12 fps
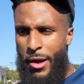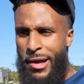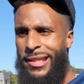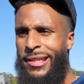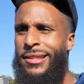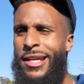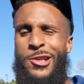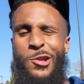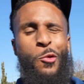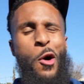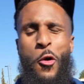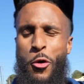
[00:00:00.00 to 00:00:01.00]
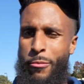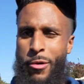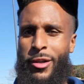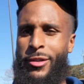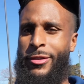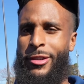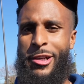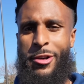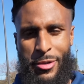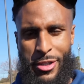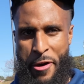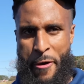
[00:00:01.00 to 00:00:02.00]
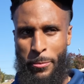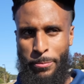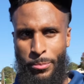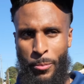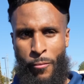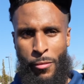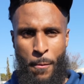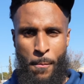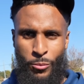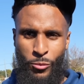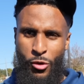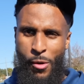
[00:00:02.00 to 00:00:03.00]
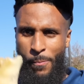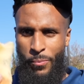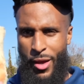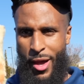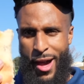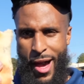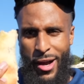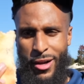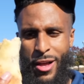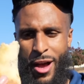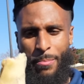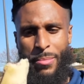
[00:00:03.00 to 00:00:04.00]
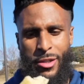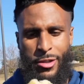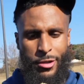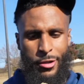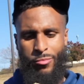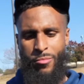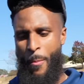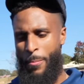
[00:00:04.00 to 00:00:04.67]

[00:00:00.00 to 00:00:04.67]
anything you want, bro. You know what I'm saying? And alkaline pizza, I ain't